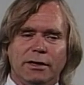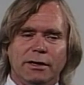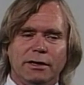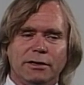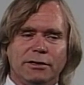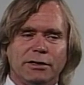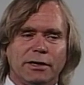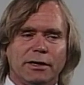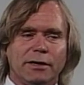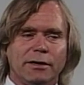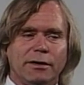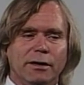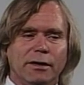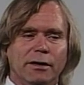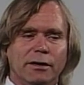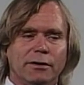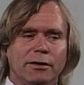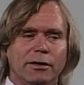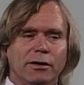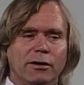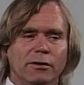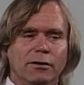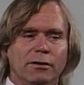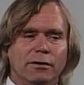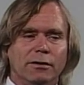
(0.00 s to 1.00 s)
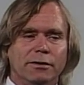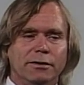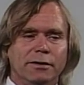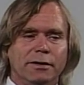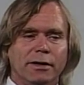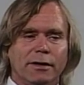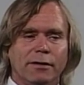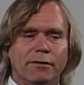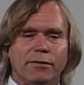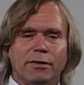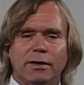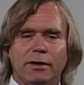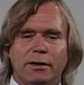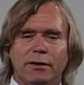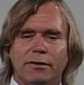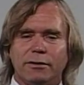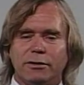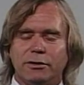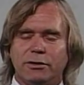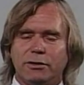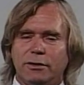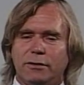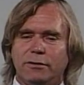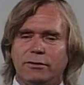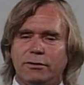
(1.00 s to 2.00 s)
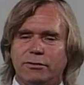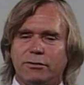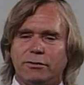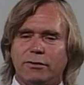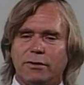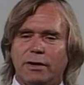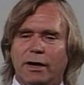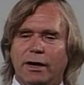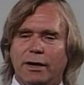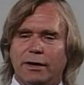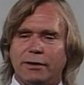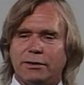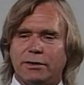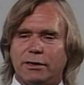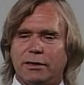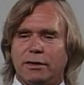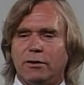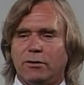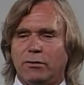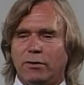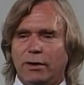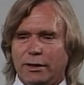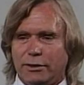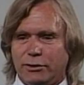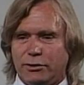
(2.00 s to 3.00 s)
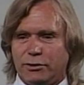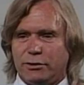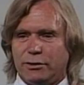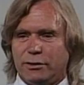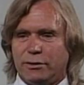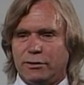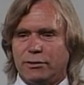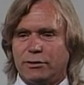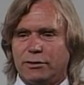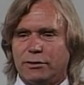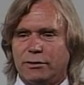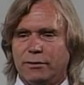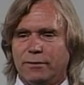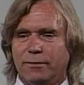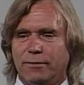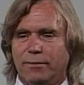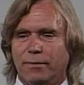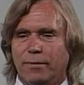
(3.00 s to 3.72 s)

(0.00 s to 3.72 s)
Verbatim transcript: he said that none of the other students were asking questions.